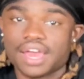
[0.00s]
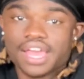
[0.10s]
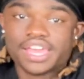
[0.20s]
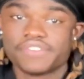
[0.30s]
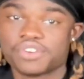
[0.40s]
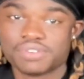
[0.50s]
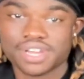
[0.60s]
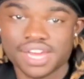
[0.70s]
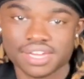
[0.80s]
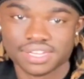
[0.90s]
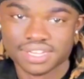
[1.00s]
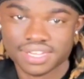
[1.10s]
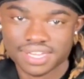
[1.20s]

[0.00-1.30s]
I ain't even gonna lie.